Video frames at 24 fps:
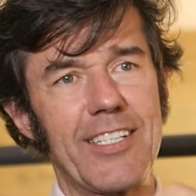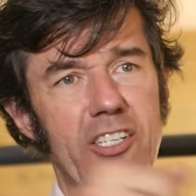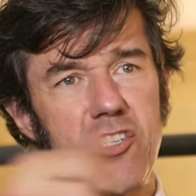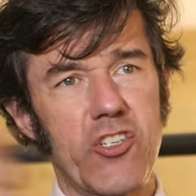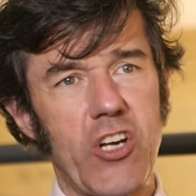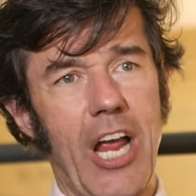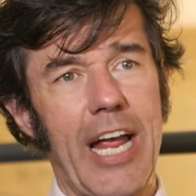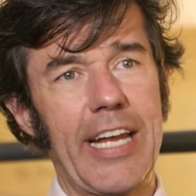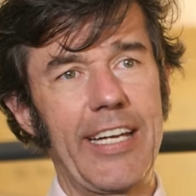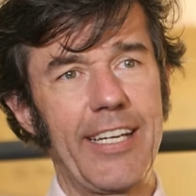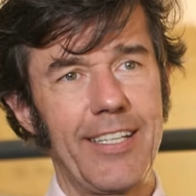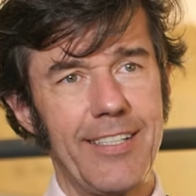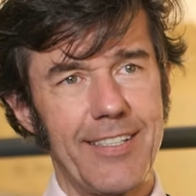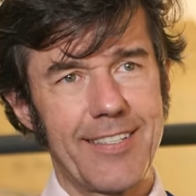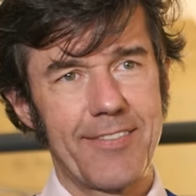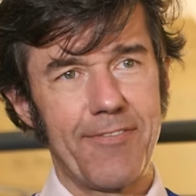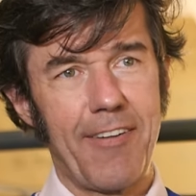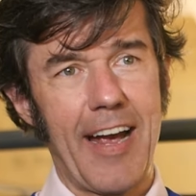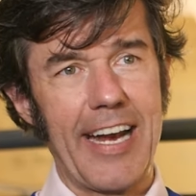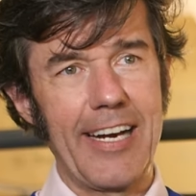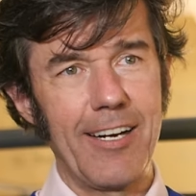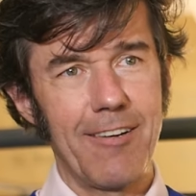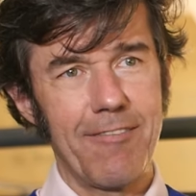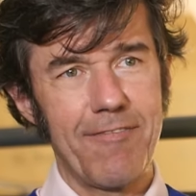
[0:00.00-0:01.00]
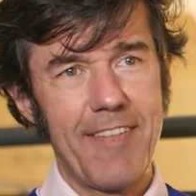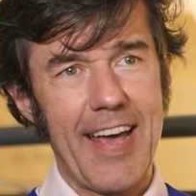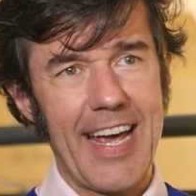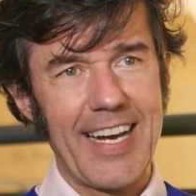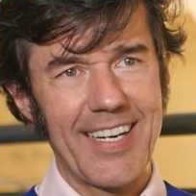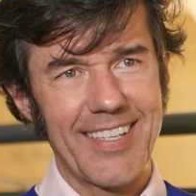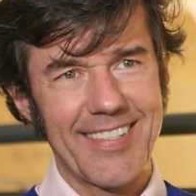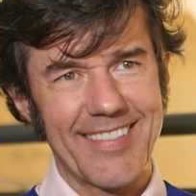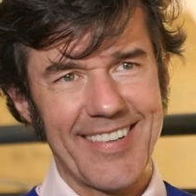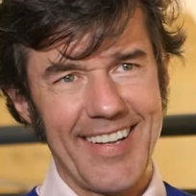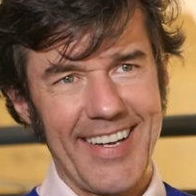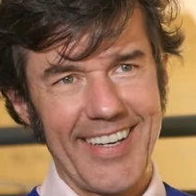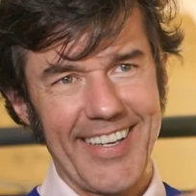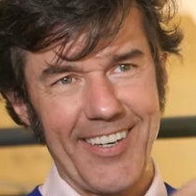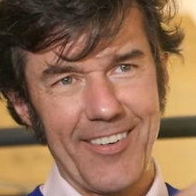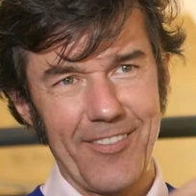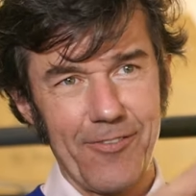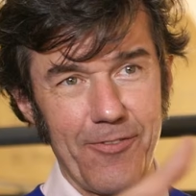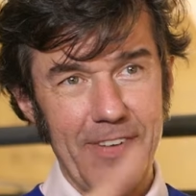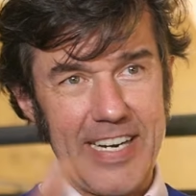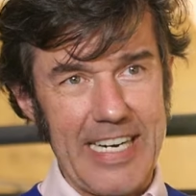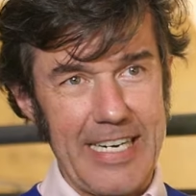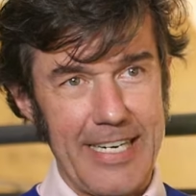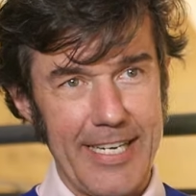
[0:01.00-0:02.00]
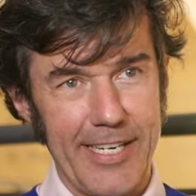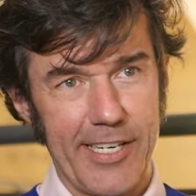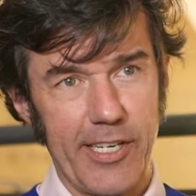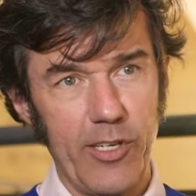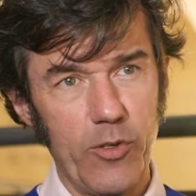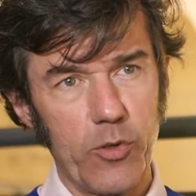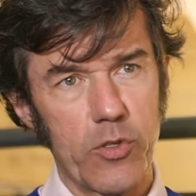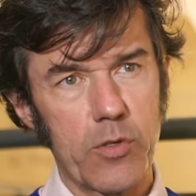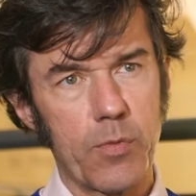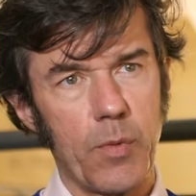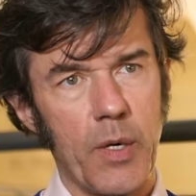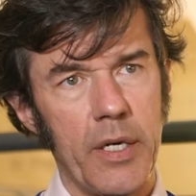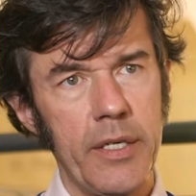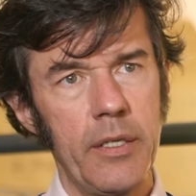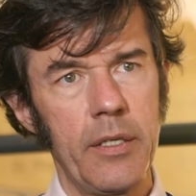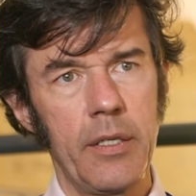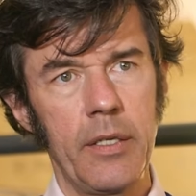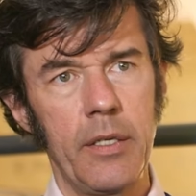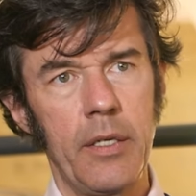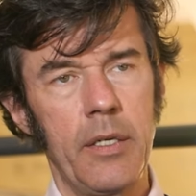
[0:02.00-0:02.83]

a giant filofax, like a really huge one.